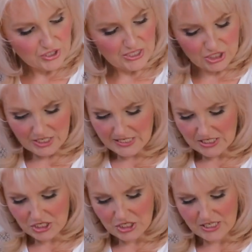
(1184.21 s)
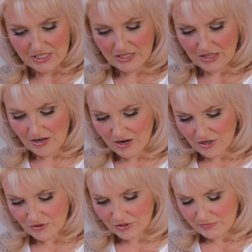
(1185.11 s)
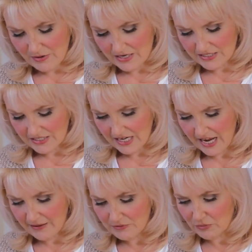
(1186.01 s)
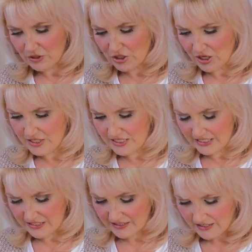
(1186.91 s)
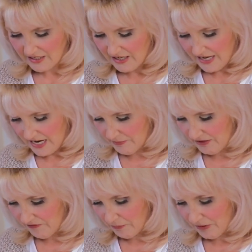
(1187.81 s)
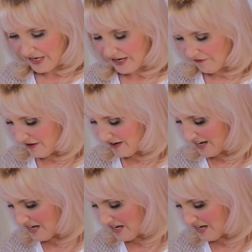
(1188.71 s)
she suggested that I use my stamps, which I did. Had a bit of a play around.